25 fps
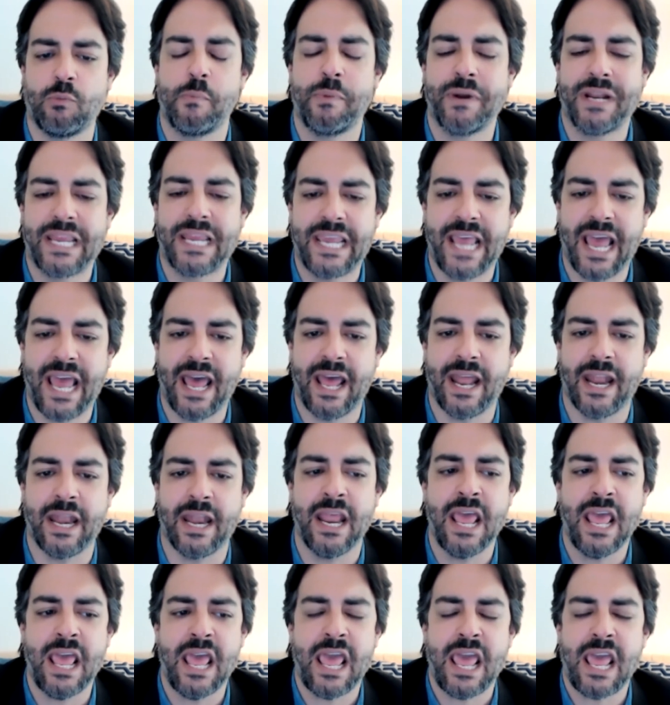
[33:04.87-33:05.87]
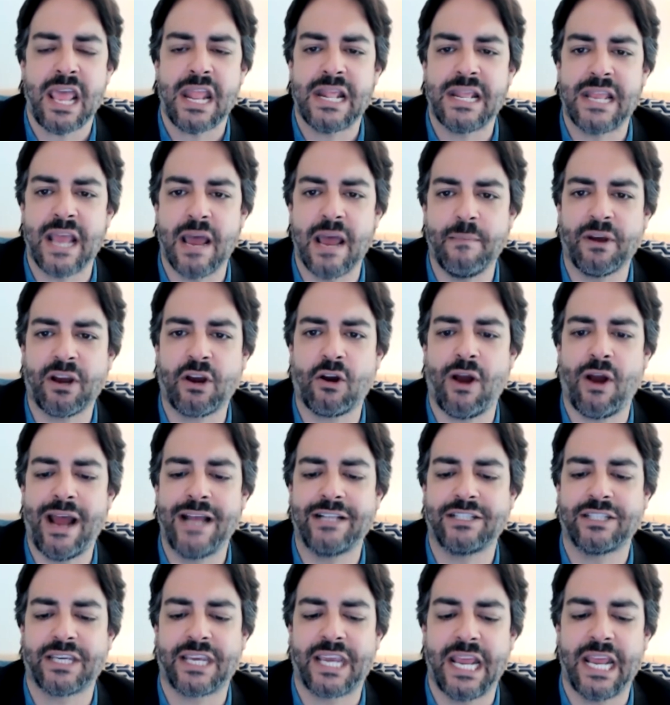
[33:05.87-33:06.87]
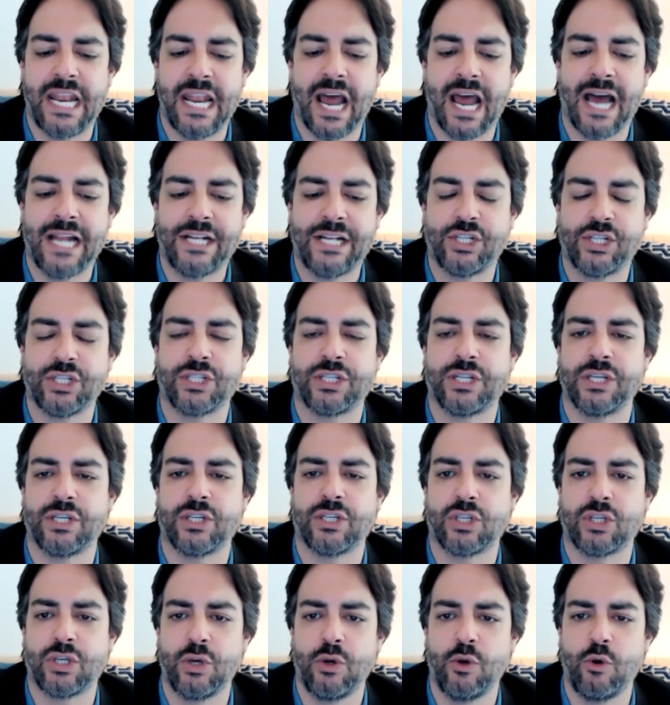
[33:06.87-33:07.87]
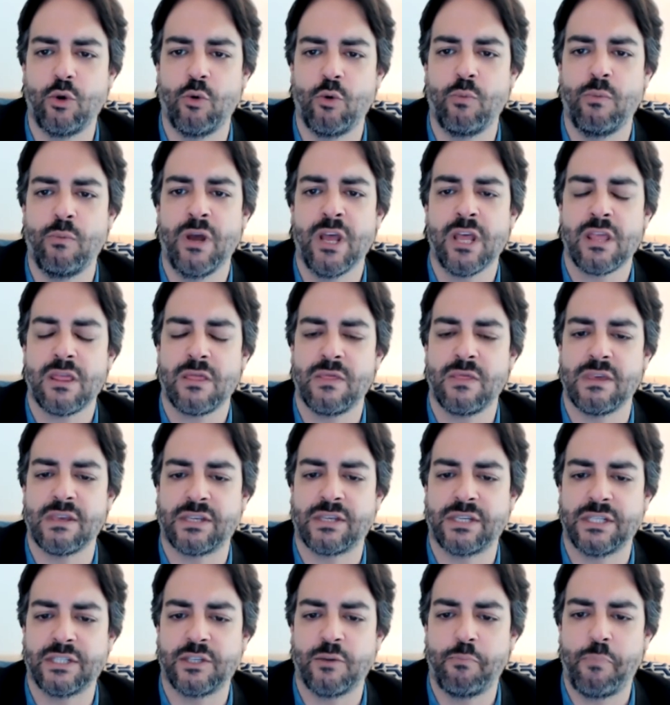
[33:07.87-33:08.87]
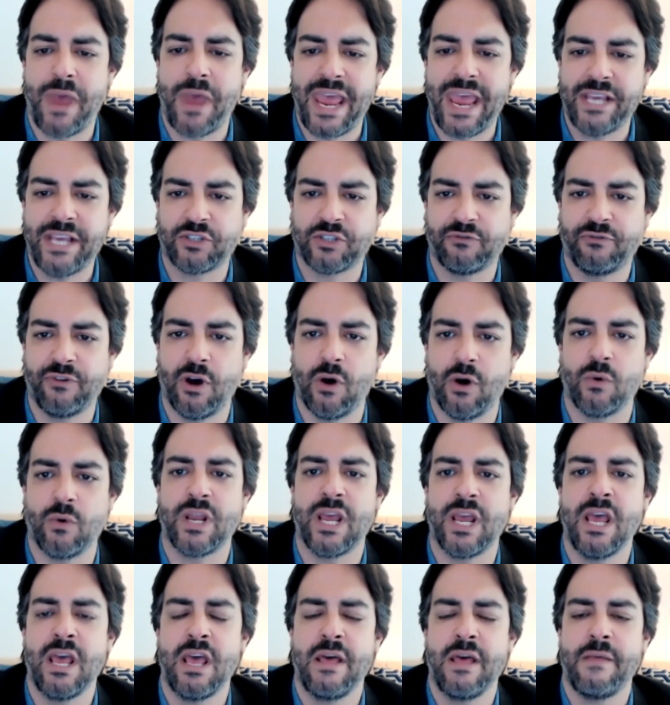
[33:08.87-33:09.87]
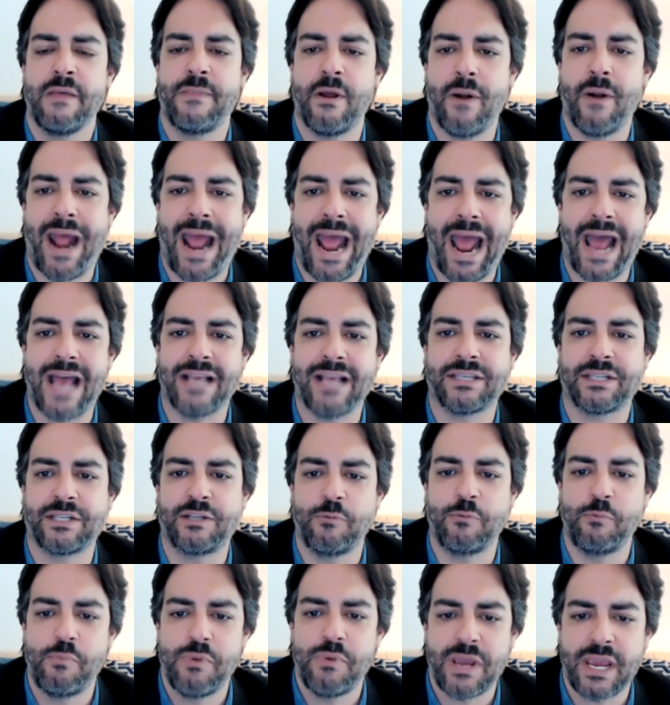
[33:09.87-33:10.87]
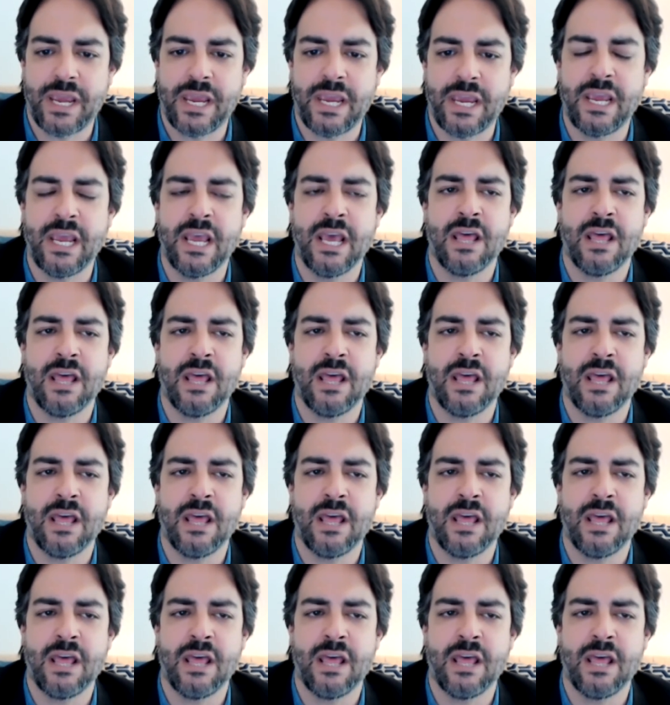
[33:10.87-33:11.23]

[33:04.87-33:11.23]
But again, Democrats cannot just assume this is a base vote. There has to be